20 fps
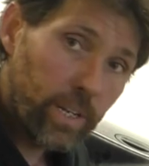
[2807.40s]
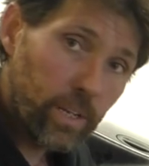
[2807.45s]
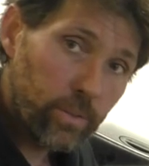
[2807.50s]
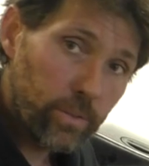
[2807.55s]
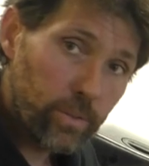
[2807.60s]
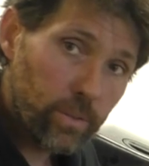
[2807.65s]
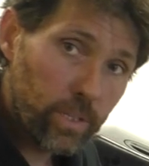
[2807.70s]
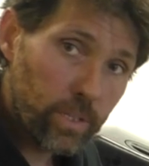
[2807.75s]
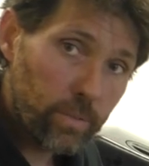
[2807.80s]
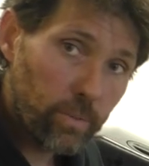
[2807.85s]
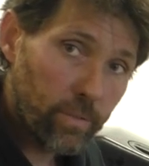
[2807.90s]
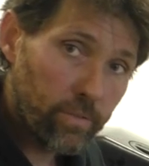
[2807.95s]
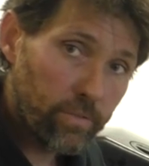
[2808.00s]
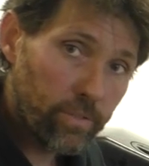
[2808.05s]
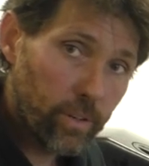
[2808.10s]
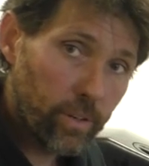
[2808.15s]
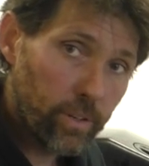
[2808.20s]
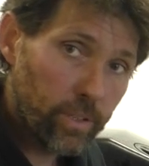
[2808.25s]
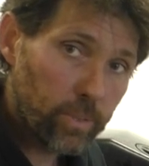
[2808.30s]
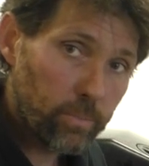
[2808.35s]
I think I'll do this one
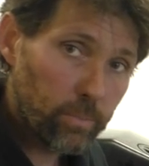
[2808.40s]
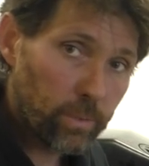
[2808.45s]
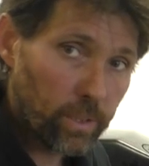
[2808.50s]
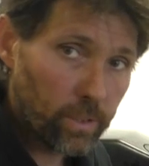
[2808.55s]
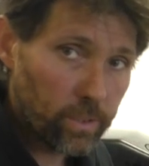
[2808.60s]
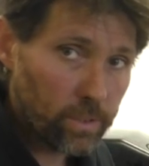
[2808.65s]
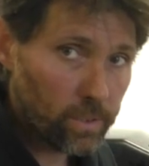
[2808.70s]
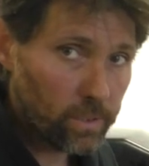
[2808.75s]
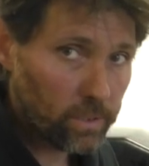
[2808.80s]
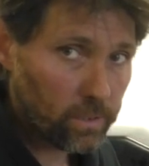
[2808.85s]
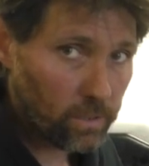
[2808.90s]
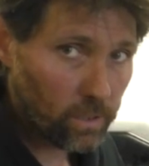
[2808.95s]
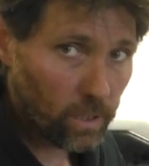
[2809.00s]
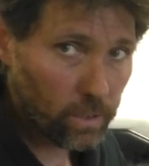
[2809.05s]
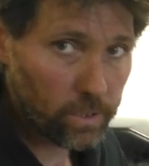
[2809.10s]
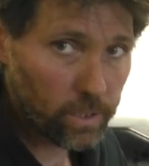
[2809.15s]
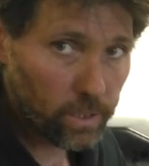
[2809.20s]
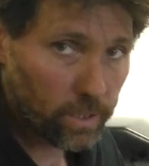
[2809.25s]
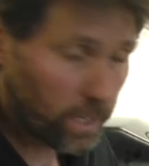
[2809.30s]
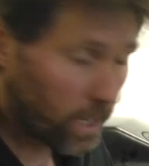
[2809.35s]
first because it's
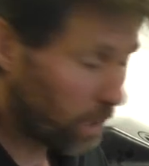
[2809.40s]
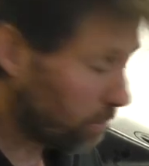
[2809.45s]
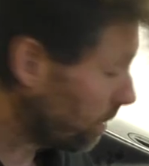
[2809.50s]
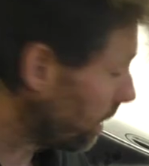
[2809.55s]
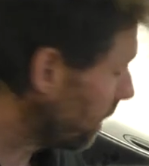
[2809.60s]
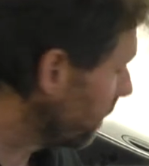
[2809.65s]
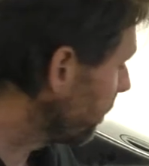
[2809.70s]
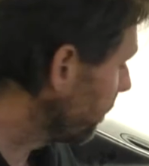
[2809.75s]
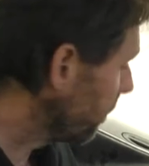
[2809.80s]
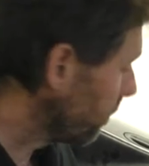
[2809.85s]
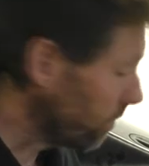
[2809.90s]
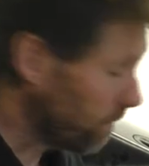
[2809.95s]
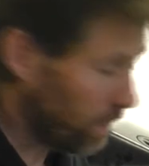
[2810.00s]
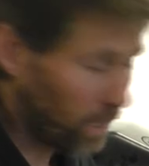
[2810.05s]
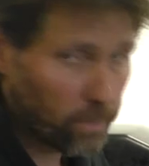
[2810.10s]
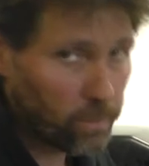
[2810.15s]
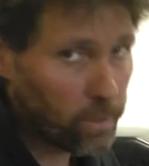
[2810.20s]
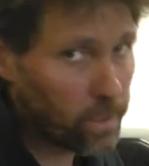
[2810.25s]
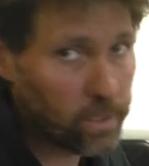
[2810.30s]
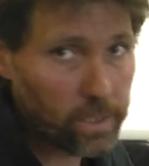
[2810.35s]
closer to the camera. The
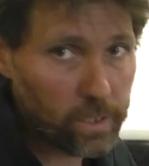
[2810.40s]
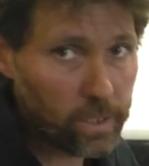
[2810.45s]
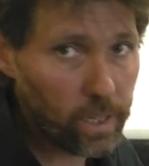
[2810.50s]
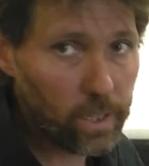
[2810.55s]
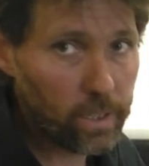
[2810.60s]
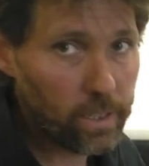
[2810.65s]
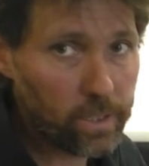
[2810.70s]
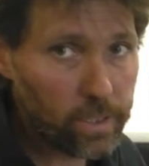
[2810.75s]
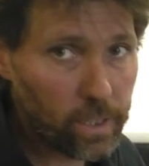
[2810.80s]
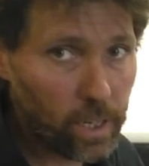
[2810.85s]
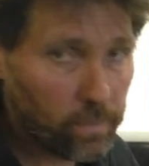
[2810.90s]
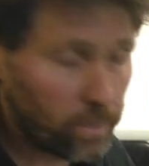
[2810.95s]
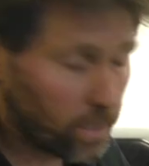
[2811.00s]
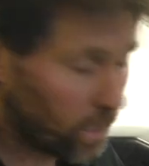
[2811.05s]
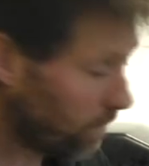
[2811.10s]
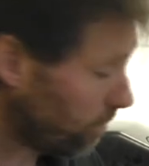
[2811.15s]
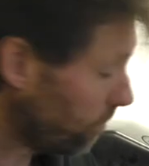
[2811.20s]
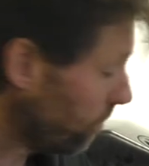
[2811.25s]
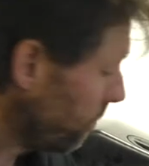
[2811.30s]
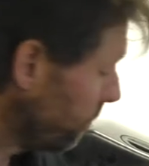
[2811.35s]
other one's exactly the same
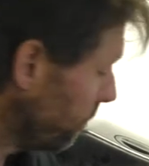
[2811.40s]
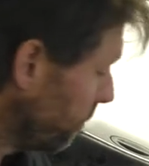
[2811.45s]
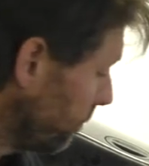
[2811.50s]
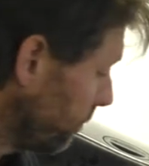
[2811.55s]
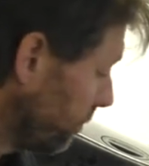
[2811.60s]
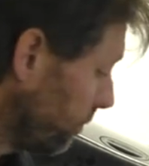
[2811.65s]
again.